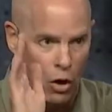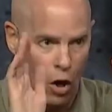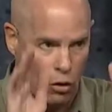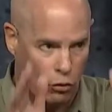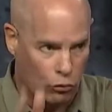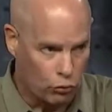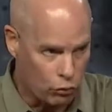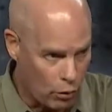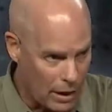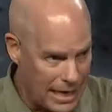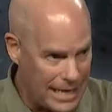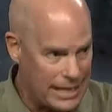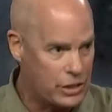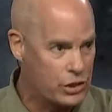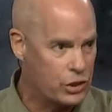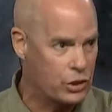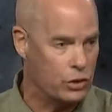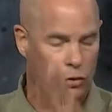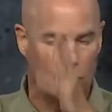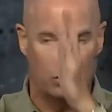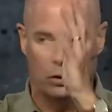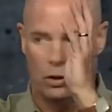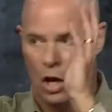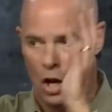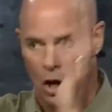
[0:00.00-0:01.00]

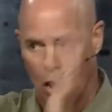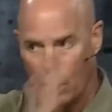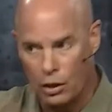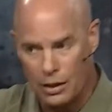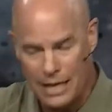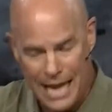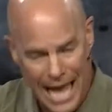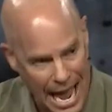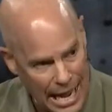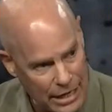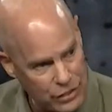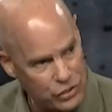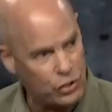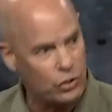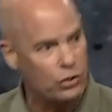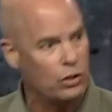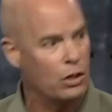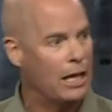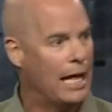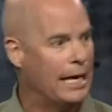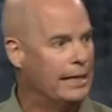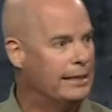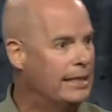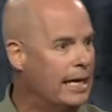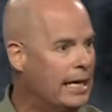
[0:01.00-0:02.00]
racial, or national
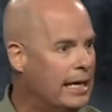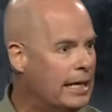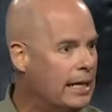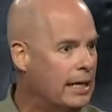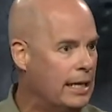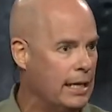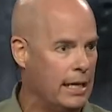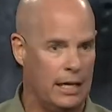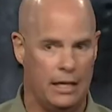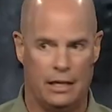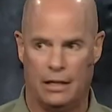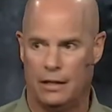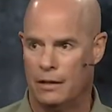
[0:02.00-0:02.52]
identity.